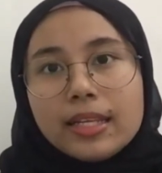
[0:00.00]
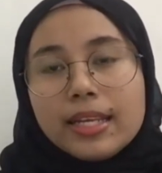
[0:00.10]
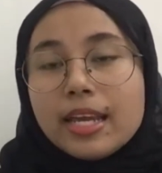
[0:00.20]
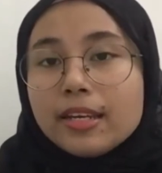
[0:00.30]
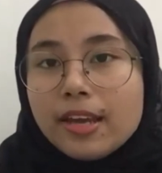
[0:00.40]

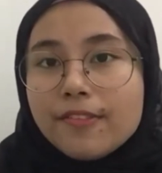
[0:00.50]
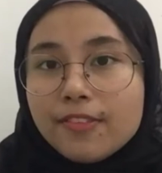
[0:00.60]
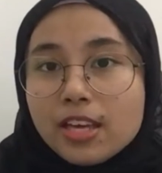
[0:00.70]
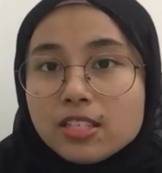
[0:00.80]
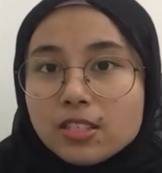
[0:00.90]
then the
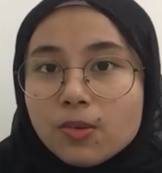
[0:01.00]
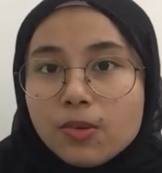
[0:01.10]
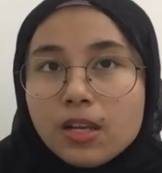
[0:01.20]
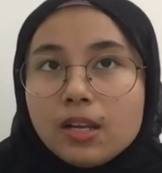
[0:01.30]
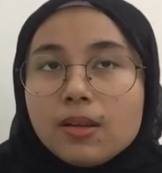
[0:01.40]
investor
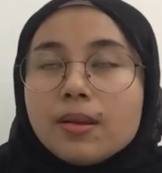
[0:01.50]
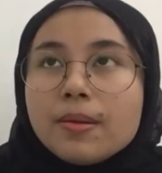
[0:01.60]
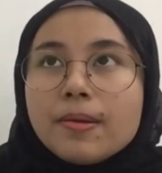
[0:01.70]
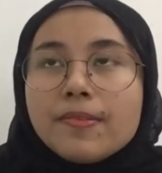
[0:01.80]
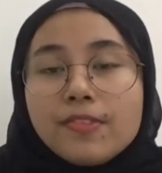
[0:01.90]
will
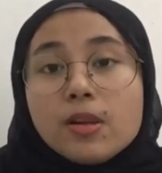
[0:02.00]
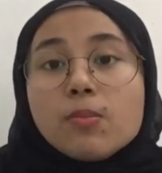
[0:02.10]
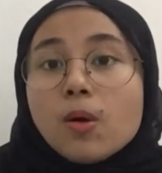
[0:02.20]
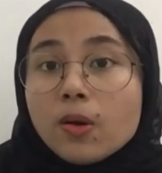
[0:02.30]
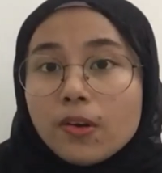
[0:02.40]
feel
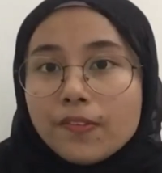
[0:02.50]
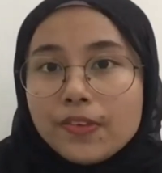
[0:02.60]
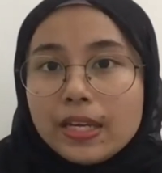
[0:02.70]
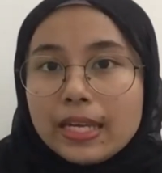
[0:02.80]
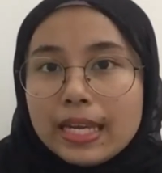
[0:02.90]
more
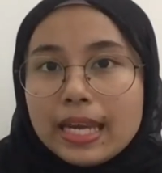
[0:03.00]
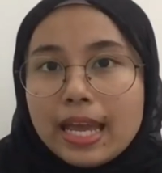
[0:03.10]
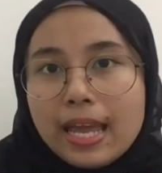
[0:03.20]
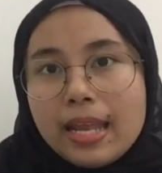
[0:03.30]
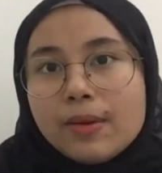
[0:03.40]
confident
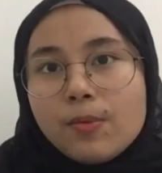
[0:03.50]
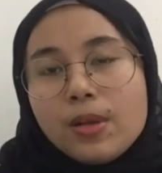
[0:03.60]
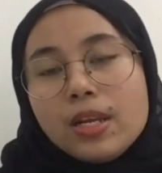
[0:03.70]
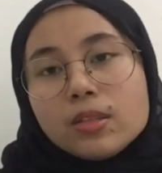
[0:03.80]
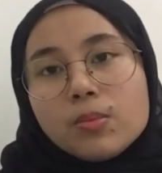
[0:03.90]
and
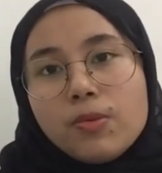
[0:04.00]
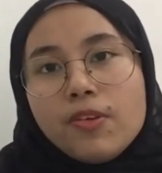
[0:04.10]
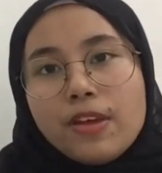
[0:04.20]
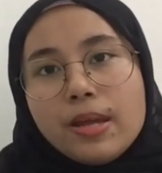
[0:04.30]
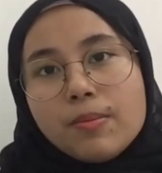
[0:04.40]
willing to
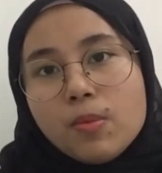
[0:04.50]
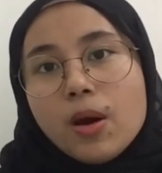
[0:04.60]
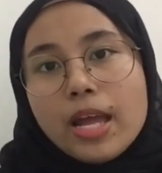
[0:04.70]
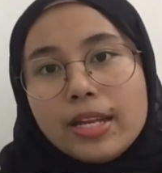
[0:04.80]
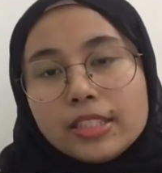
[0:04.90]
provide more
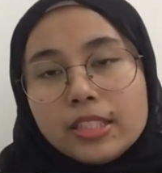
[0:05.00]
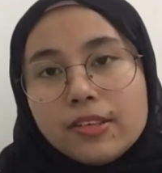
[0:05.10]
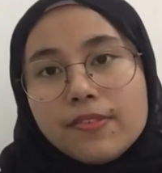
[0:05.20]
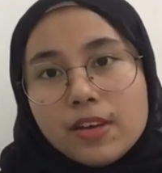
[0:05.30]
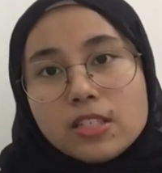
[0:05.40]

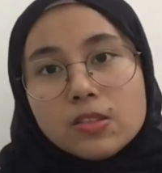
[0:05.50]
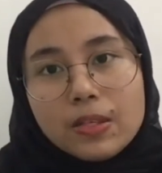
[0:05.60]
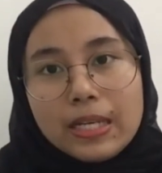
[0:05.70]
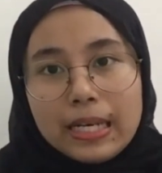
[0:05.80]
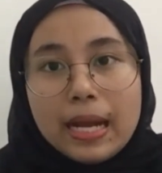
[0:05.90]
additional funds to
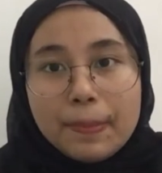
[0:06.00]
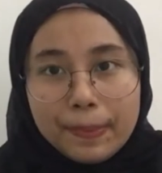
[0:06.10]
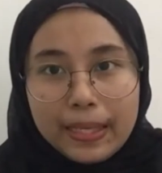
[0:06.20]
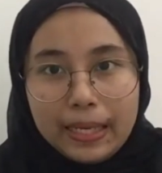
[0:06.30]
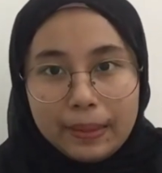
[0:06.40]
the
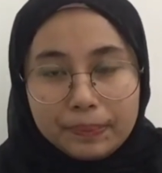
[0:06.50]
company.